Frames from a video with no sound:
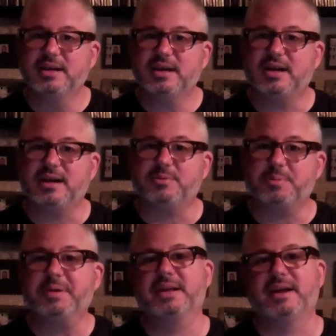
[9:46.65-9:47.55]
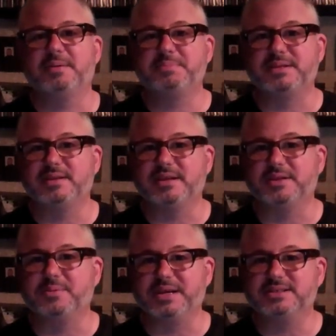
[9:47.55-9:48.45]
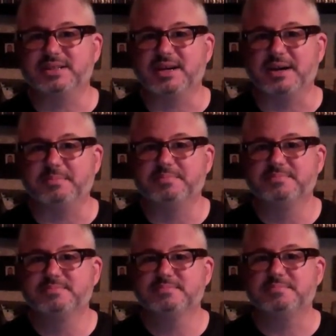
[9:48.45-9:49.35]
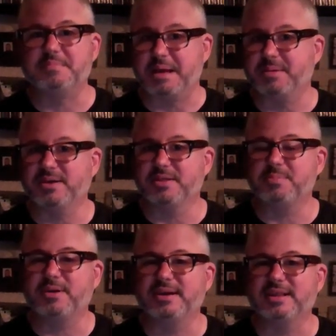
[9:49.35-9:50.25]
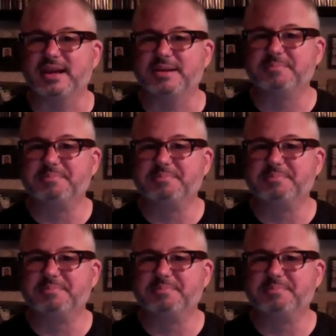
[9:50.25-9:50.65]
We'll pick it up in the weeks to come, maybe on the party line.